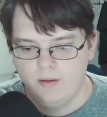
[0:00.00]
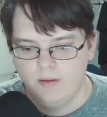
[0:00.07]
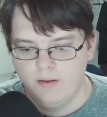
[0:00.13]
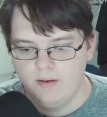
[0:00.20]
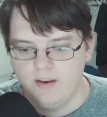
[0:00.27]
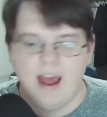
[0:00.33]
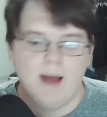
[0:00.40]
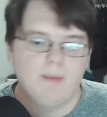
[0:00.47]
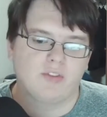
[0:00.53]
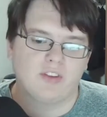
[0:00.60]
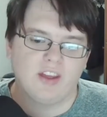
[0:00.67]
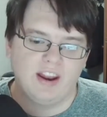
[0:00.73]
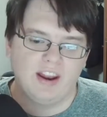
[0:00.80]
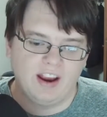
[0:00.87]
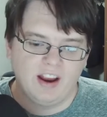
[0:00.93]
Nah, I'm just
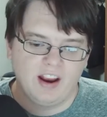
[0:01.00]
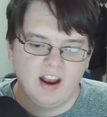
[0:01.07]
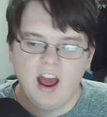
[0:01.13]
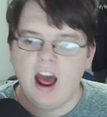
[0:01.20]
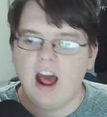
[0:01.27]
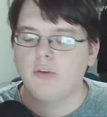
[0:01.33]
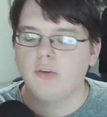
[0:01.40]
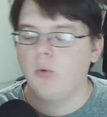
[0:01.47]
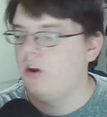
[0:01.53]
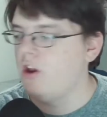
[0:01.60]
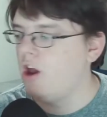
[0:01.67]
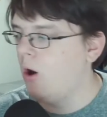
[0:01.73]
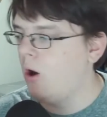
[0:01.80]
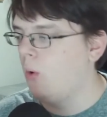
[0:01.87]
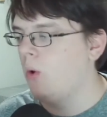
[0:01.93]
kidding. I just want
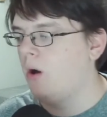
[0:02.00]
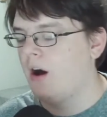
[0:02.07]
to know,